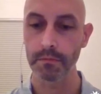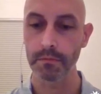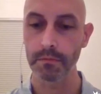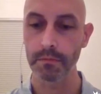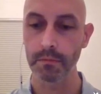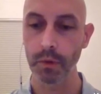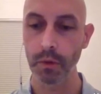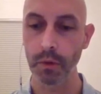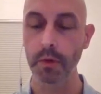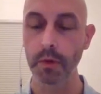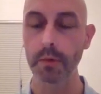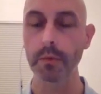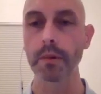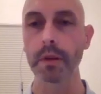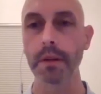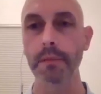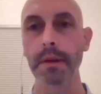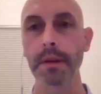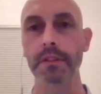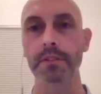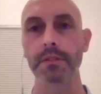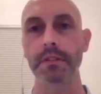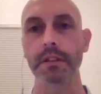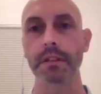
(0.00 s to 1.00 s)
we want to
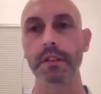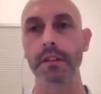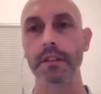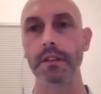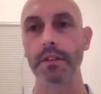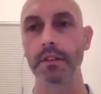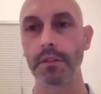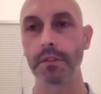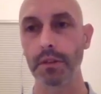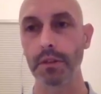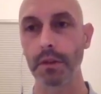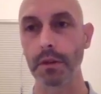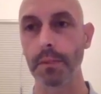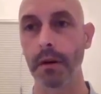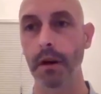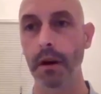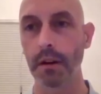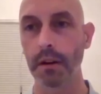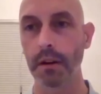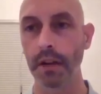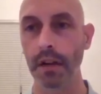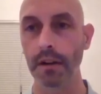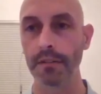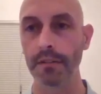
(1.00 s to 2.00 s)
make sure that they're a
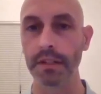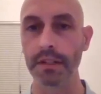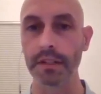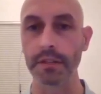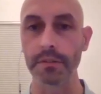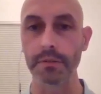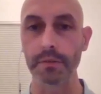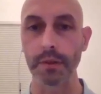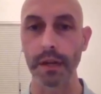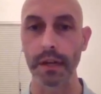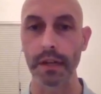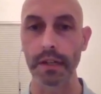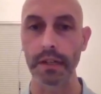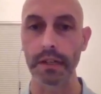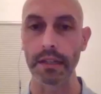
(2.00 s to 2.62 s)
part of it, right?